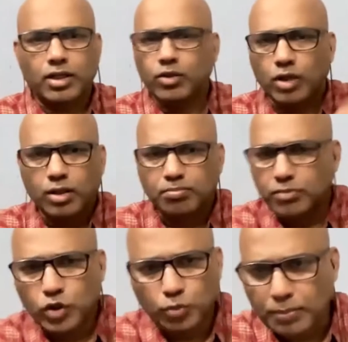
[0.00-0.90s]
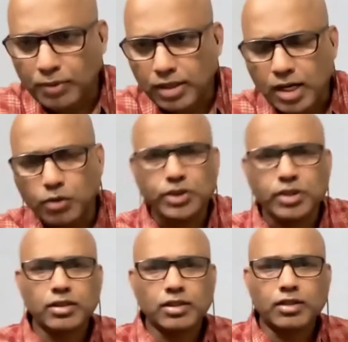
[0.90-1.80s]
You people are
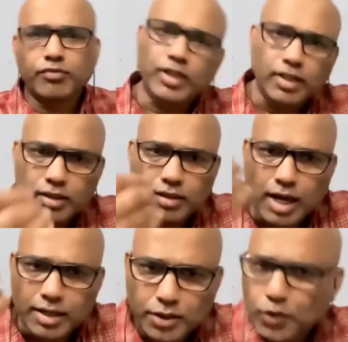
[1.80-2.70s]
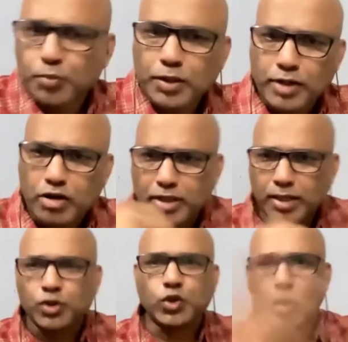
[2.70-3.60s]
out. And you people have
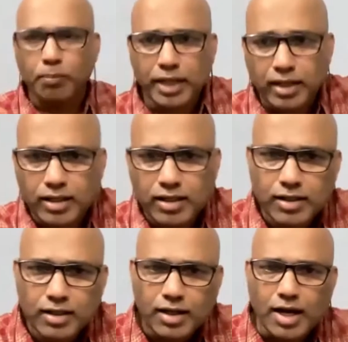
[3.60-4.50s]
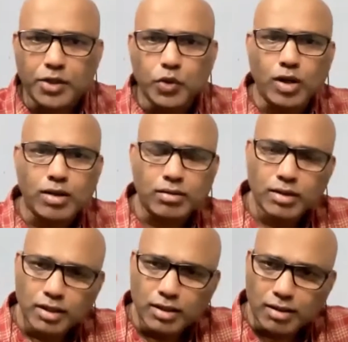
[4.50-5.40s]
become so big and you are
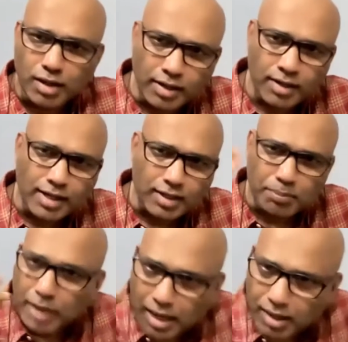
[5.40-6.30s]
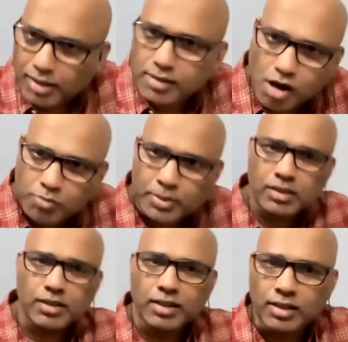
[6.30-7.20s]
running like a parallel
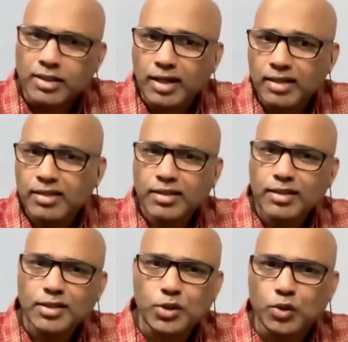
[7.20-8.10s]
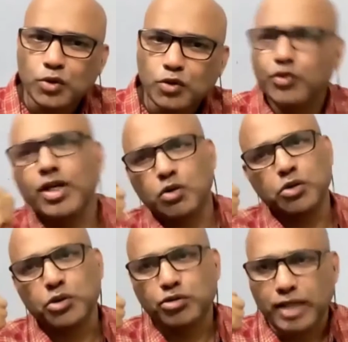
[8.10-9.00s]
government India. So we are
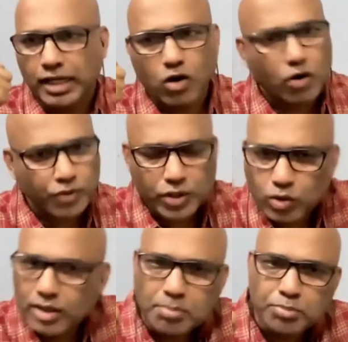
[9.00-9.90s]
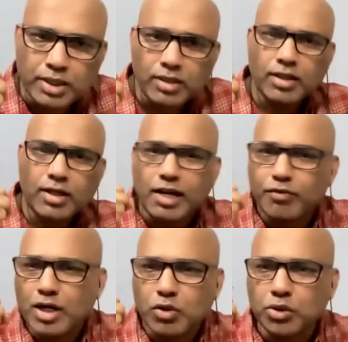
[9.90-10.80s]
going to take over your company
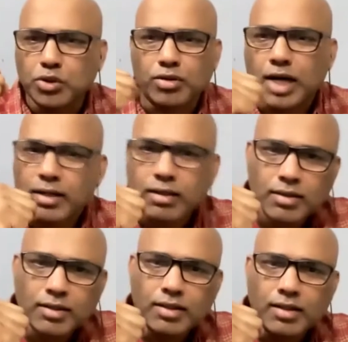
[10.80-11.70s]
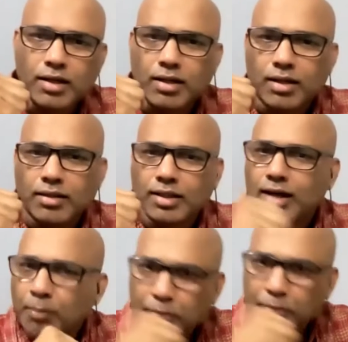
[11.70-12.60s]
and we are going to run the
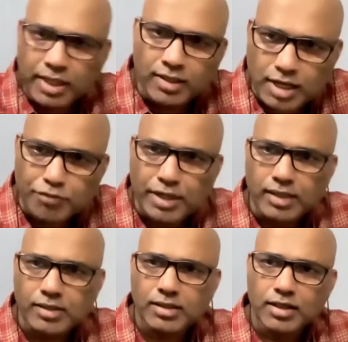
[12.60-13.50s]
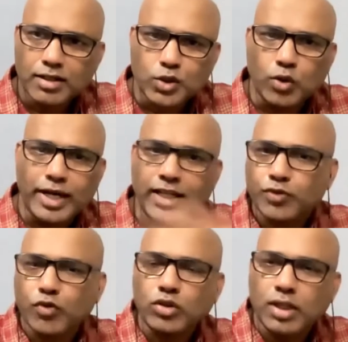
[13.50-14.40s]
company's affairs. So
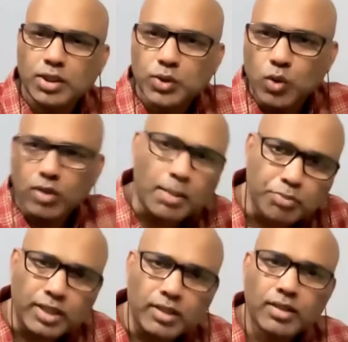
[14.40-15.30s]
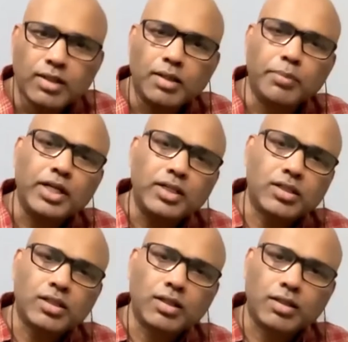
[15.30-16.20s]
henceforth, there is no company,
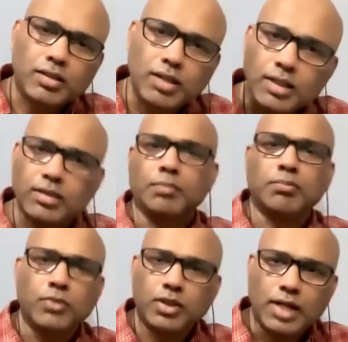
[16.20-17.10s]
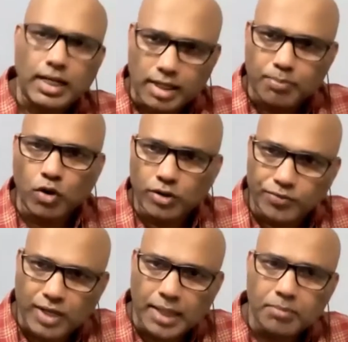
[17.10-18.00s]
British kingdom. At that point
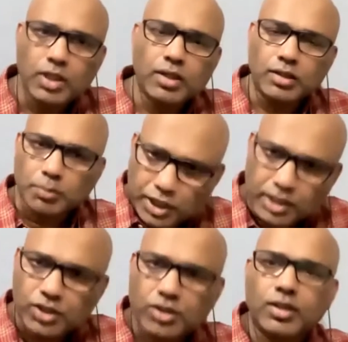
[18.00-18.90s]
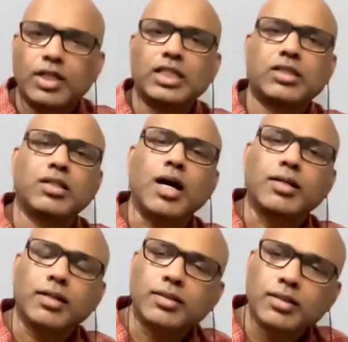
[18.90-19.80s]
of time, the British
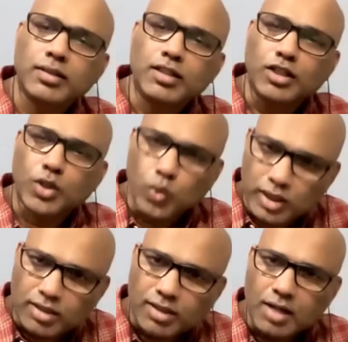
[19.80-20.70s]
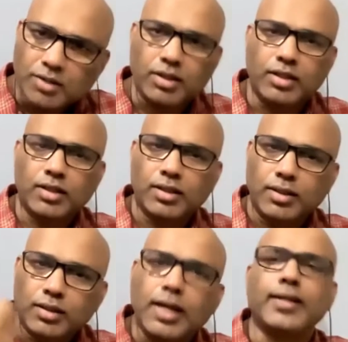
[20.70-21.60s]
started ruling the country
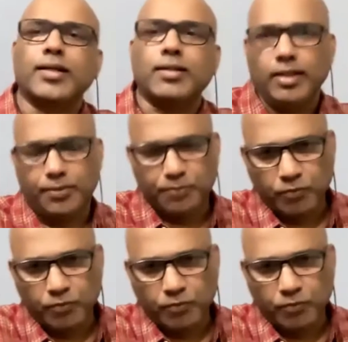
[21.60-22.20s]
directly.